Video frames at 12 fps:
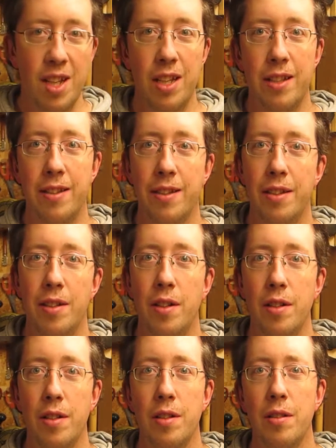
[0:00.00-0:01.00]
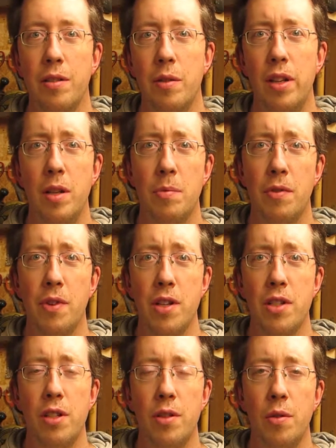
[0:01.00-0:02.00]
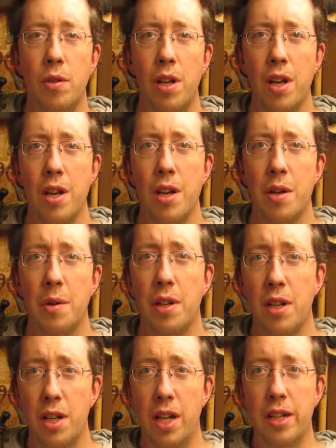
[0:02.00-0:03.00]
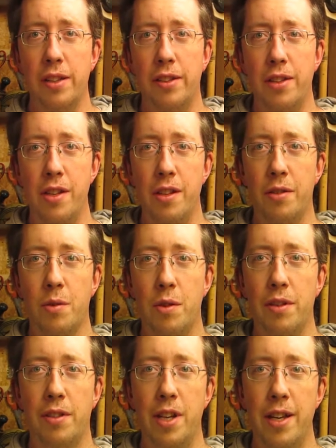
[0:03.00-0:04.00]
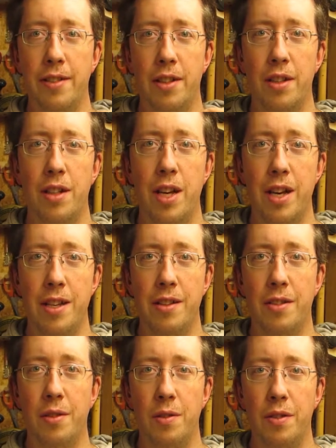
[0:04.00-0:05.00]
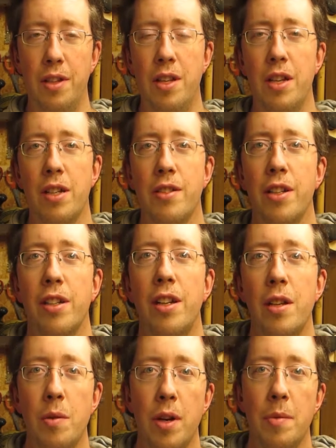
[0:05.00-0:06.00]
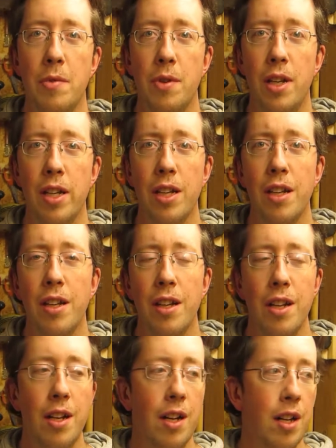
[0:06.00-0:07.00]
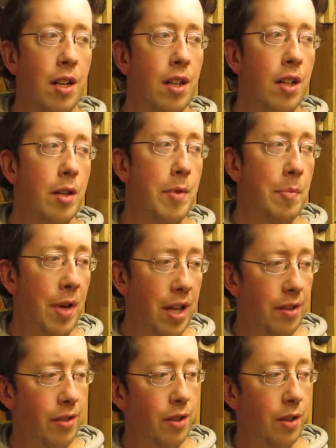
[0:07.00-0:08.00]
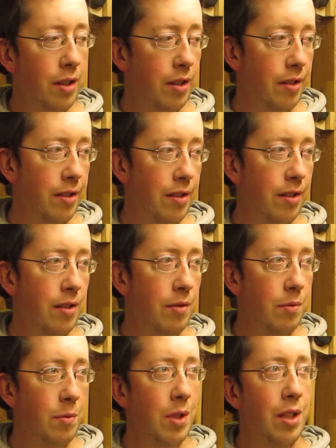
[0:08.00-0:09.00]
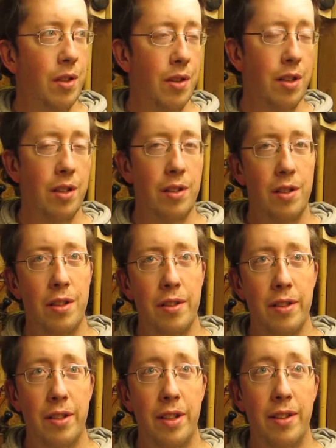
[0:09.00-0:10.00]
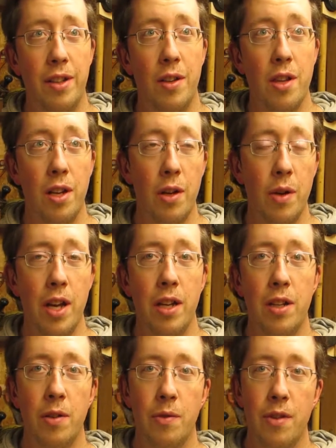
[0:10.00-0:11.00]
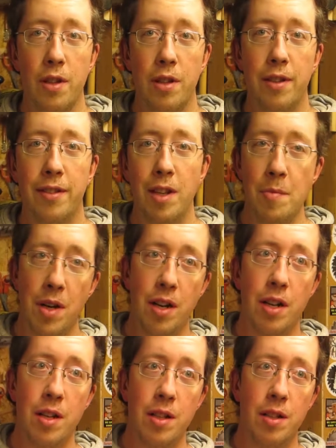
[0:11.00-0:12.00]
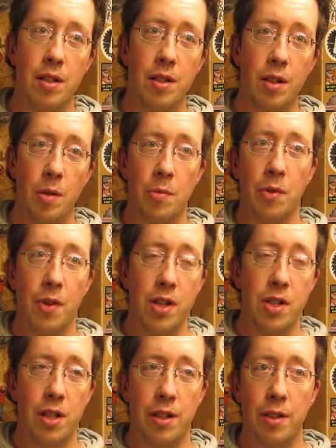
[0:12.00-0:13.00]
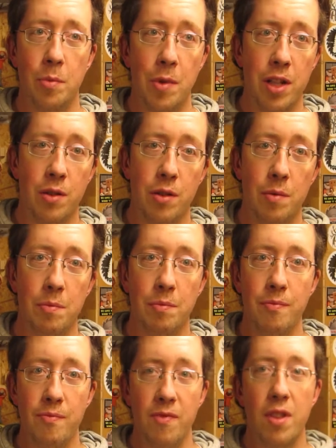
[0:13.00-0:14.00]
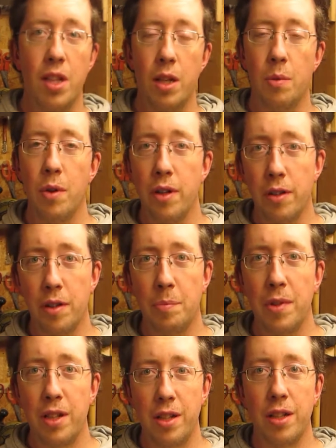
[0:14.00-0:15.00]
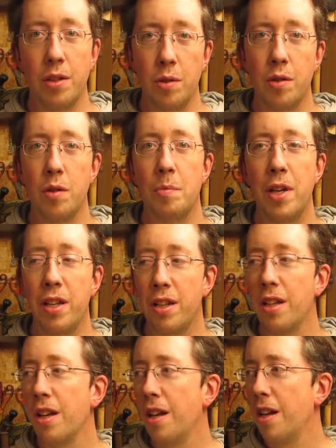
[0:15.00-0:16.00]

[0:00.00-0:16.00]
it's not a really professional tool. What I'd like is these crossed laser lines to see exactly where I'm drilling. On my bandsaw is, well, on the, let's say on the low end of the semi non-professional spectrum, it works, but it could do better.